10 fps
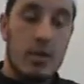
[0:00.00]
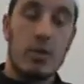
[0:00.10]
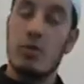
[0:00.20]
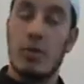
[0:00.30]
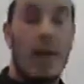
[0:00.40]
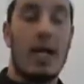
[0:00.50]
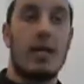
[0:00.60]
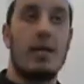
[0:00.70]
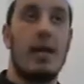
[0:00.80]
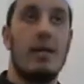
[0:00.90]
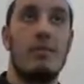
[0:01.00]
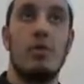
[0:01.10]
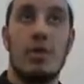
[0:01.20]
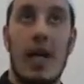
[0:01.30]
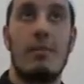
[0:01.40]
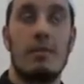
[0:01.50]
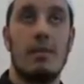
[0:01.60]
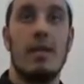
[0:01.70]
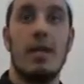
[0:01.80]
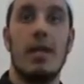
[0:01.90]
So subhanAllah, Mus'ab,
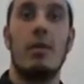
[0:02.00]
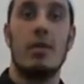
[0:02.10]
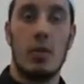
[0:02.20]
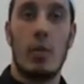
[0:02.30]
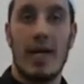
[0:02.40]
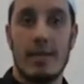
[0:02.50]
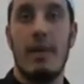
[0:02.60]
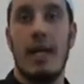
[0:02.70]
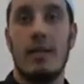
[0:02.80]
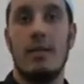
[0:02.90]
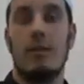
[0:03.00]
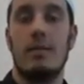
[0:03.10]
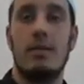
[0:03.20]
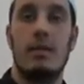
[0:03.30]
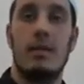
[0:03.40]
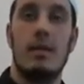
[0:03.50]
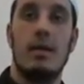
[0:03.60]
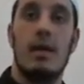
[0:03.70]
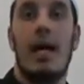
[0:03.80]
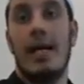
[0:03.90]
he was a wise man,
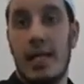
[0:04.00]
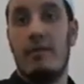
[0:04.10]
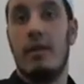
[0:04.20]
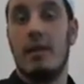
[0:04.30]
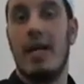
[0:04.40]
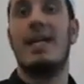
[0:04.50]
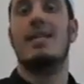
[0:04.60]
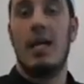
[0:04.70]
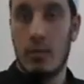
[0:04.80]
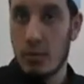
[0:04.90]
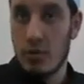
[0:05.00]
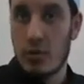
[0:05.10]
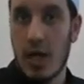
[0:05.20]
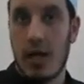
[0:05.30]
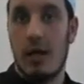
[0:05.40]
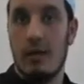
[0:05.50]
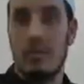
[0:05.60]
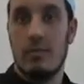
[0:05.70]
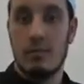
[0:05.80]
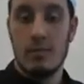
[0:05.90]
and even As'ad ibn Zurara.
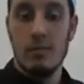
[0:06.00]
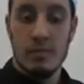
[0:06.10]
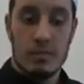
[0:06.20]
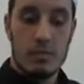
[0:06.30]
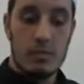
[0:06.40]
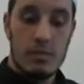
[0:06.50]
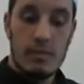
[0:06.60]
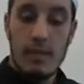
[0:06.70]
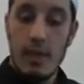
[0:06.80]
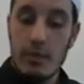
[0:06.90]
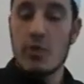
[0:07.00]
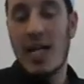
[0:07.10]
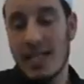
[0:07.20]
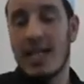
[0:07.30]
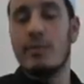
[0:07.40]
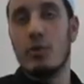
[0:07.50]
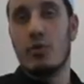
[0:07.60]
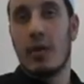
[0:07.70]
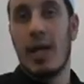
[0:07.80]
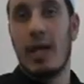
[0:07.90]
Because As'ad ibn
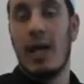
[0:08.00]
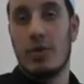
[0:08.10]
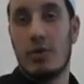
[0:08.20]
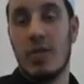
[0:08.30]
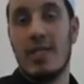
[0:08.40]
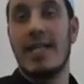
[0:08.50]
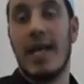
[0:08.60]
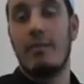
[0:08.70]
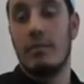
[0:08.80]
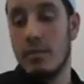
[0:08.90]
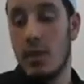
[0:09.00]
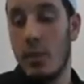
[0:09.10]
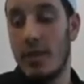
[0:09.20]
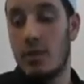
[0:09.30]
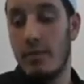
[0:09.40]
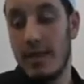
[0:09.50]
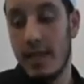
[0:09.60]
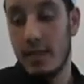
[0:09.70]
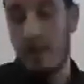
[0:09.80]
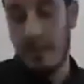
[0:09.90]
Zurara, as soon as they came, they went to
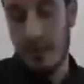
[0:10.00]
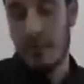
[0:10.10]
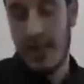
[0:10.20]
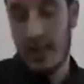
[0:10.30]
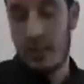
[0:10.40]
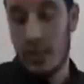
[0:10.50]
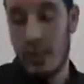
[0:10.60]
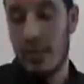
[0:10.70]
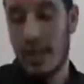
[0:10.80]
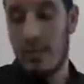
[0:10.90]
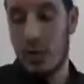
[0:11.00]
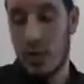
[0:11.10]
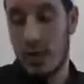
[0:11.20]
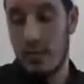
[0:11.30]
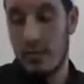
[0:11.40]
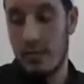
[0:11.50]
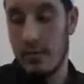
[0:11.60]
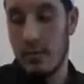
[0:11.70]
Medina from Mecca when he became Muslim.